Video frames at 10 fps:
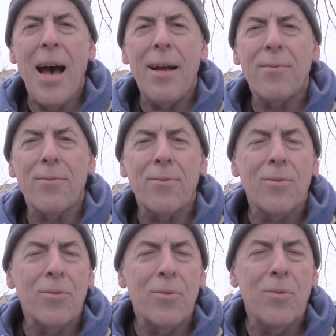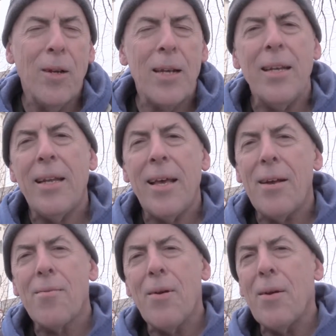I've written it
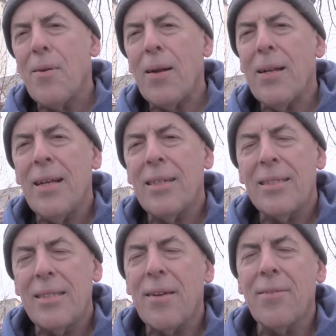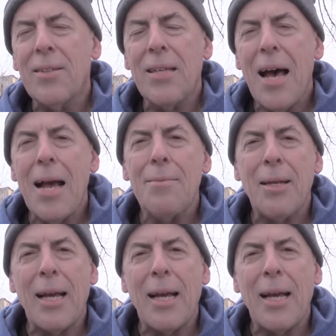and rewritten it several times.